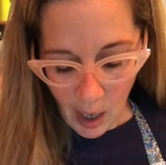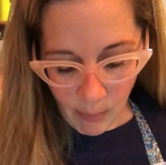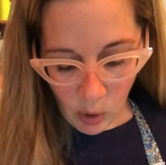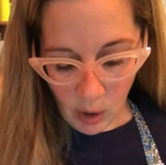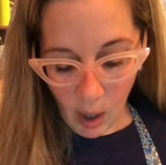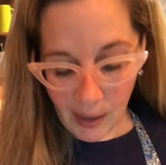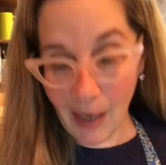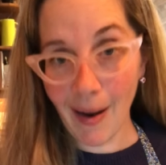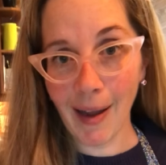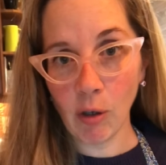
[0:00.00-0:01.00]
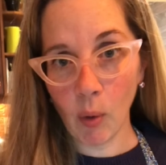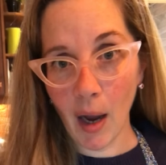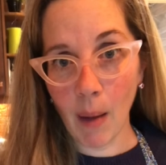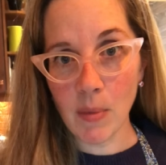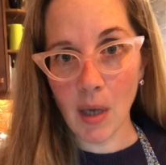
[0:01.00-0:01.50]
You get 9
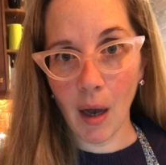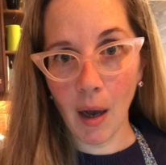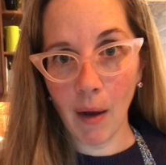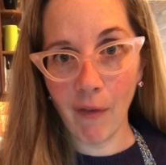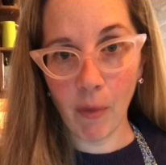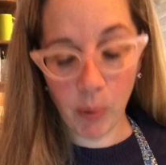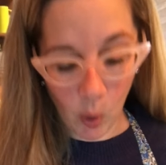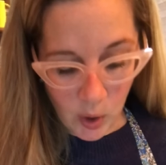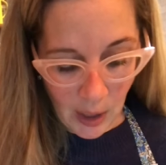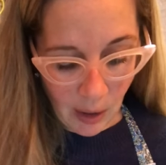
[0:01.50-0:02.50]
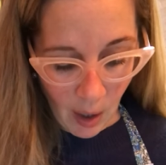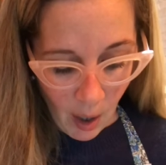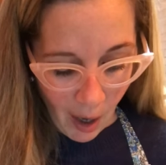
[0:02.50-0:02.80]
grams of protein.